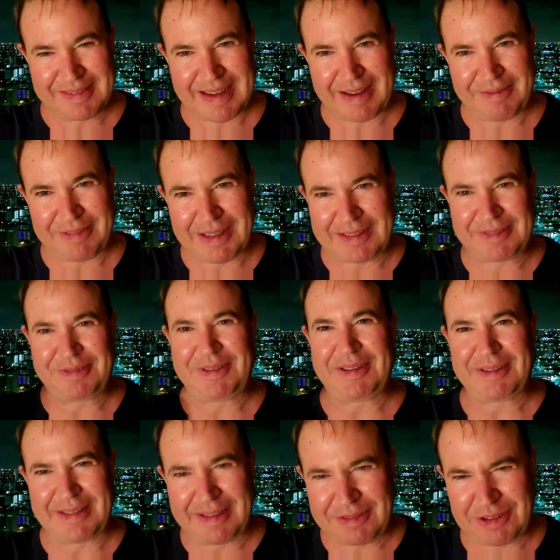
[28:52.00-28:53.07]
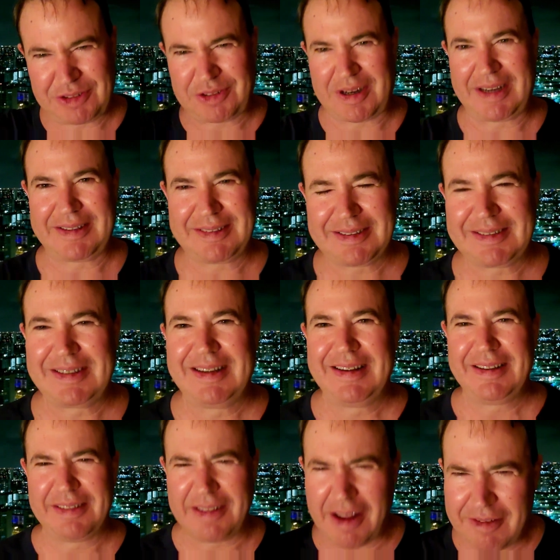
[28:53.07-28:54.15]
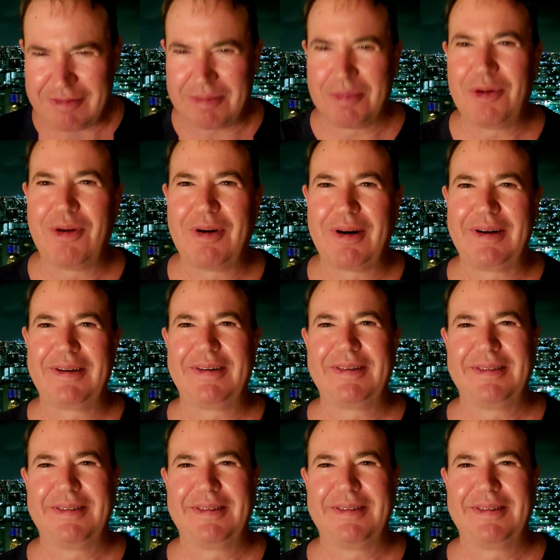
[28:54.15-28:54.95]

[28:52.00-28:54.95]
have less fear, less stress, love more,